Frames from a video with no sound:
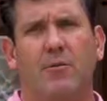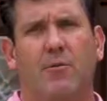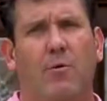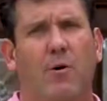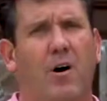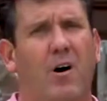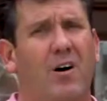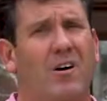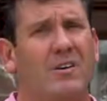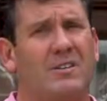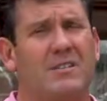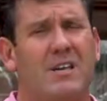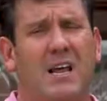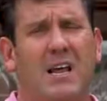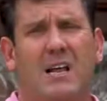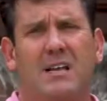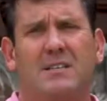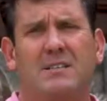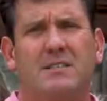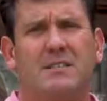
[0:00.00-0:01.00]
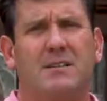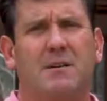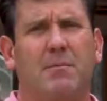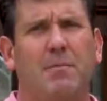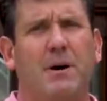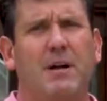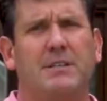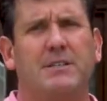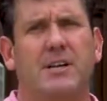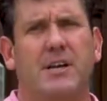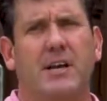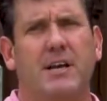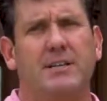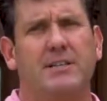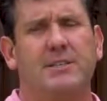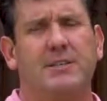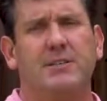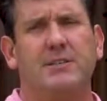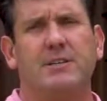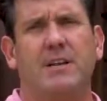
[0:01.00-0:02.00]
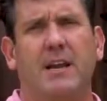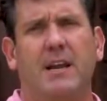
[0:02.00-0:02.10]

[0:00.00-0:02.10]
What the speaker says: in the walls. Just a bunch of issues